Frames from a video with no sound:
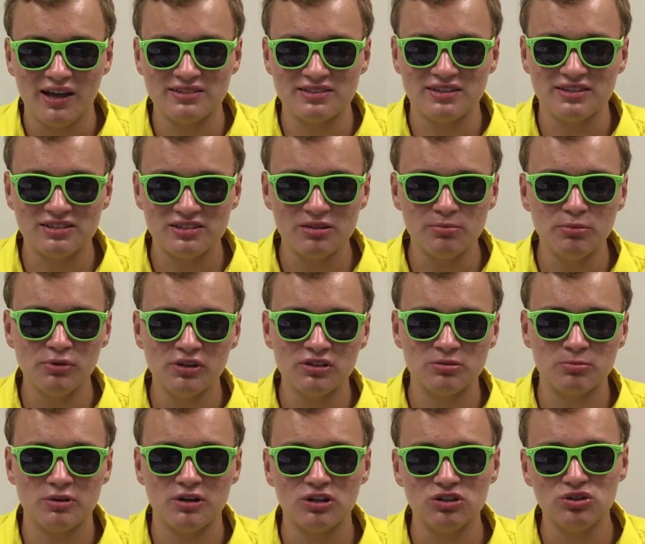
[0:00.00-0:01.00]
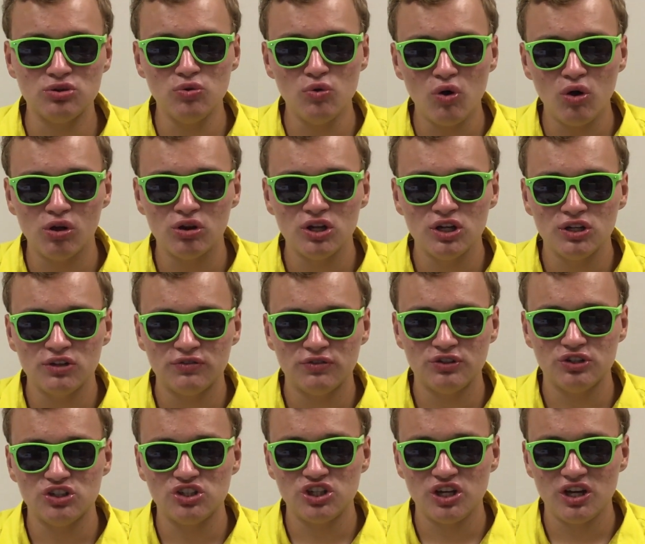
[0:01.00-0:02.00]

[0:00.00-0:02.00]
as a symbolism and a tool for the